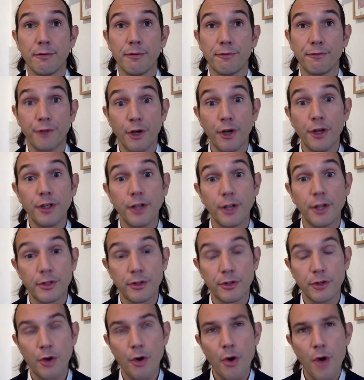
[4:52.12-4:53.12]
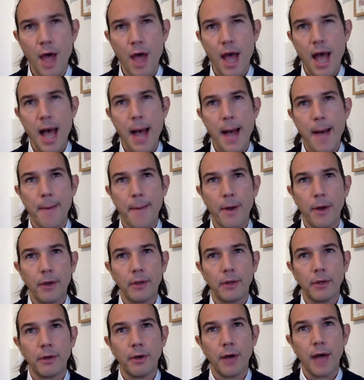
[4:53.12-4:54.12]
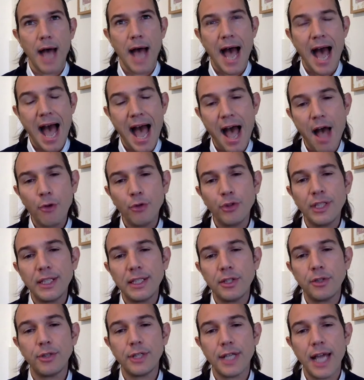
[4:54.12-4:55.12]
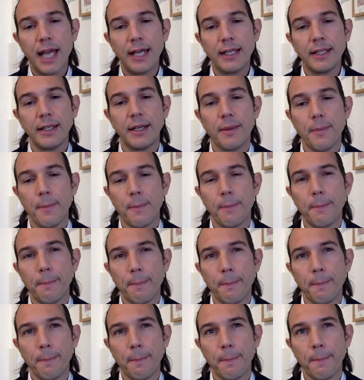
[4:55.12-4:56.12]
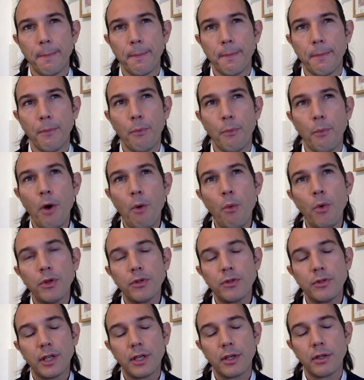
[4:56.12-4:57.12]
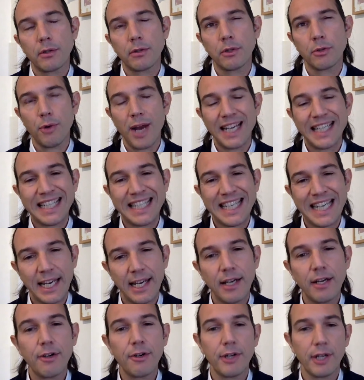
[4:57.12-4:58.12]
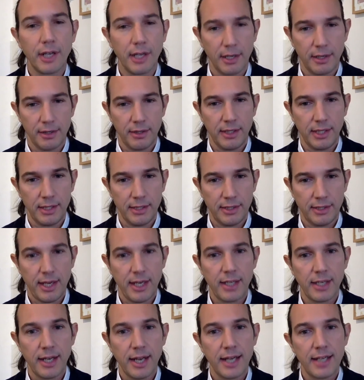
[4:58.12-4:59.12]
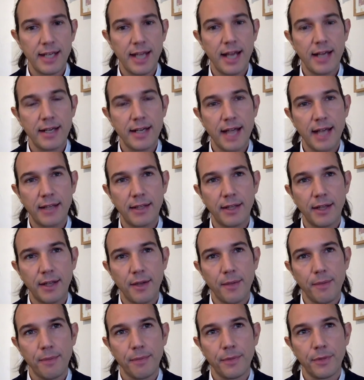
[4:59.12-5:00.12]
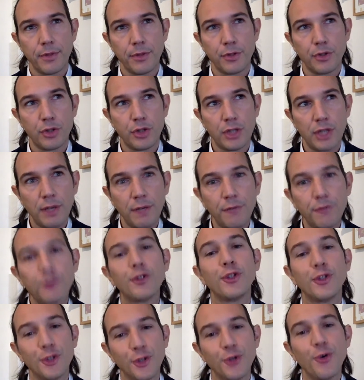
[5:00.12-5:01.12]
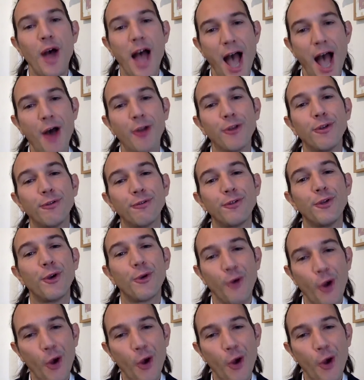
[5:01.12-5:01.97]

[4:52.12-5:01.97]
further. So how did you then, what was the criteria, let's say like that shifted you out of your